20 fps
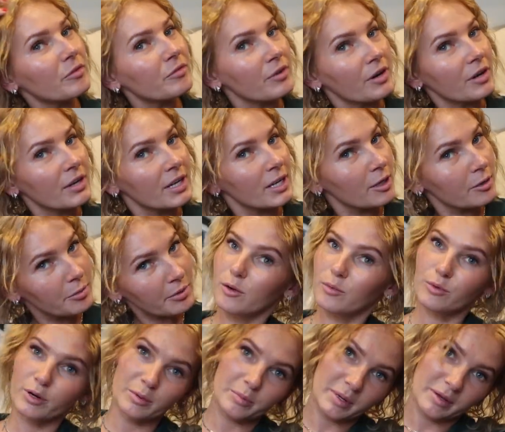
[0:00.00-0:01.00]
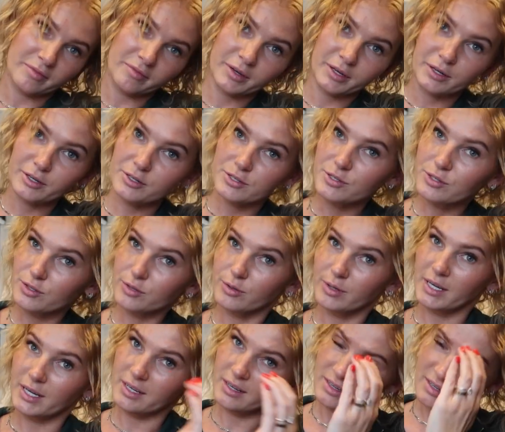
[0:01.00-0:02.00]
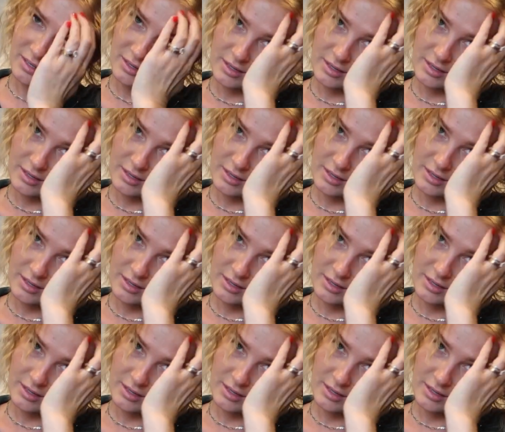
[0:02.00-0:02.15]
funky, I'll run my fingers through it